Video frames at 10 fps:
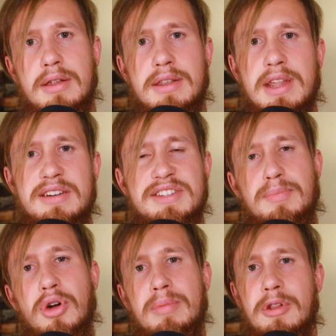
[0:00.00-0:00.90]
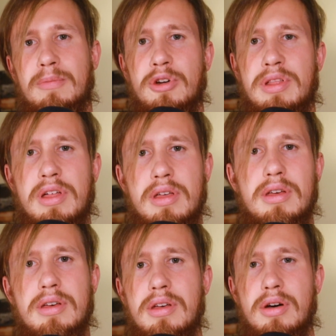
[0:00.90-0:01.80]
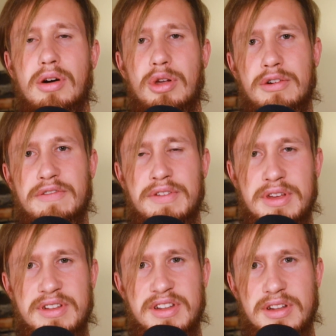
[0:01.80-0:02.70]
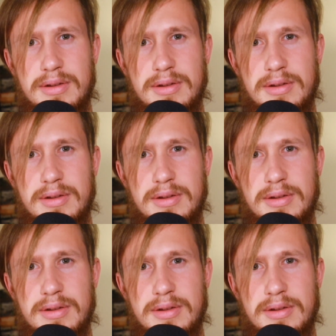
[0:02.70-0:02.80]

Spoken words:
There's a problem with all of this.